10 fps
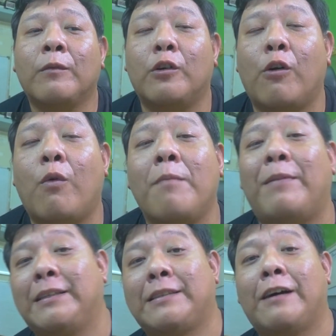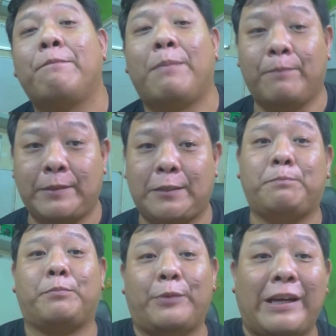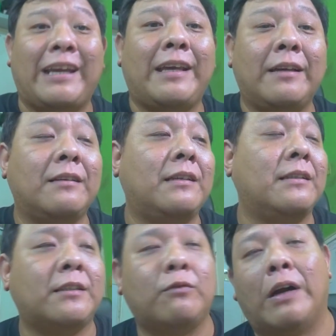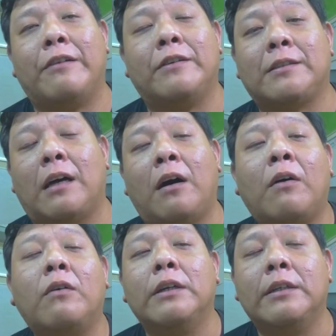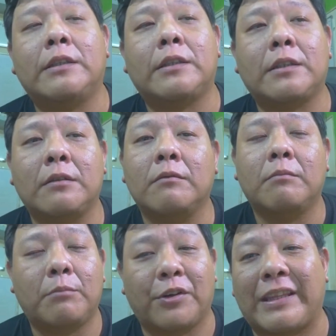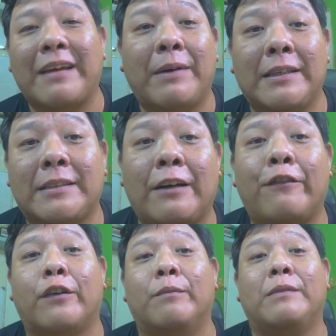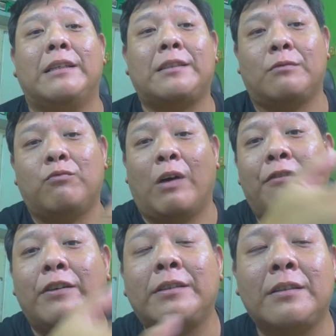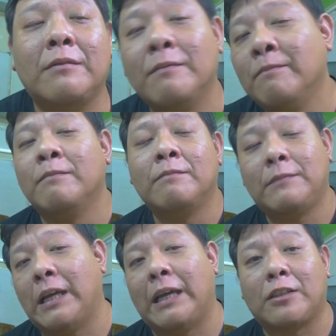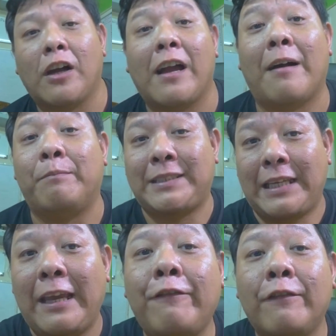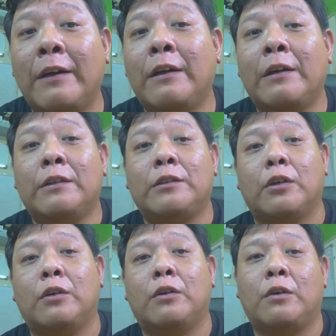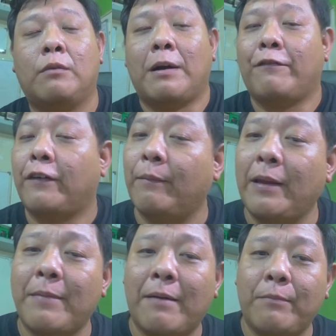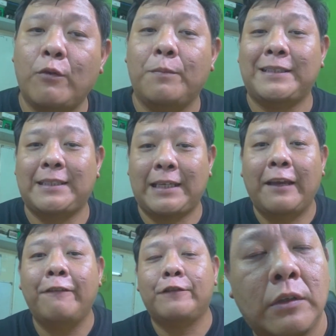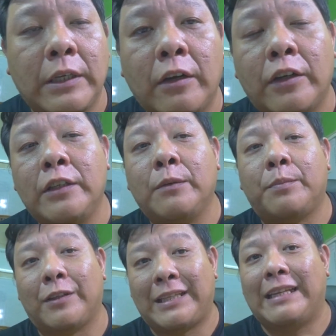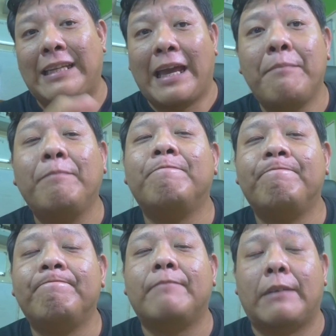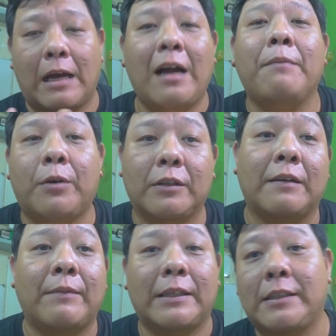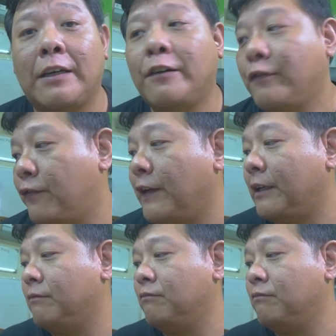to avoid myself spreading this virus out is protect myself from this virus. Yeah, as long as I'm safe, so my family member will be safe. So in order to protect them, I protect myself with